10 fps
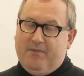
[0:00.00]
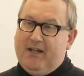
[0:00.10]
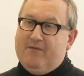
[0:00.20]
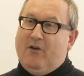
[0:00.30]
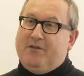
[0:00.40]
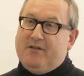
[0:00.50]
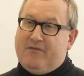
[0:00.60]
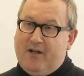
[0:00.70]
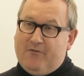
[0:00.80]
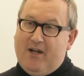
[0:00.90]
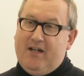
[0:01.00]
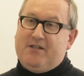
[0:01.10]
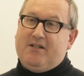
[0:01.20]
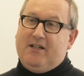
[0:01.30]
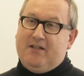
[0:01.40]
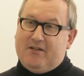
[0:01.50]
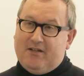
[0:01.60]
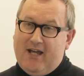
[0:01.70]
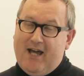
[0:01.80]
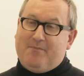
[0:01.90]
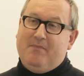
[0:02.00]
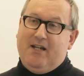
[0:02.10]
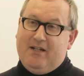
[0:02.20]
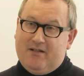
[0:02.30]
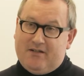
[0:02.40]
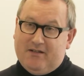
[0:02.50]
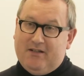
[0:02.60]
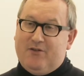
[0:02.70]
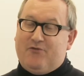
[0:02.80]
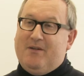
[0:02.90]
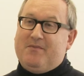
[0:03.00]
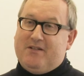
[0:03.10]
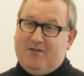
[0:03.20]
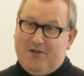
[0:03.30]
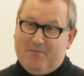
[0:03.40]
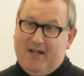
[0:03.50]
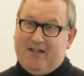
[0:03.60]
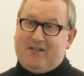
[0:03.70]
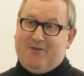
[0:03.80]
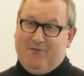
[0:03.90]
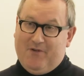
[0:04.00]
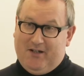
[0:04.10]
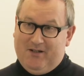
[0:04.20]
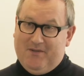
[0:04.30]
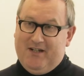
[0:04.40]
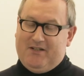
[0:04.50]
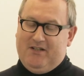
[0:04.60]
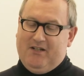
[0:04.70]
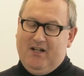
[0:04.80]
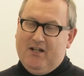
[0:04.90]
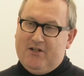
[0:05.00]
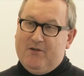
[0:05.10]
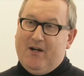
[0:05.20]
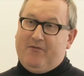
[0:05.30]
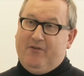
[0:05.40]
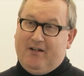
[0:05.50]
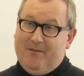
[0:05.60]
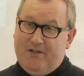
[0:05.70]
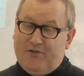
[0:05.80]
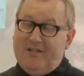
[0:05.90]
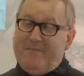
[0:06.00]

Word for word: being involved in the fundraising to the admin to the trips that she makes on a regular basis to Africa, I mean, she's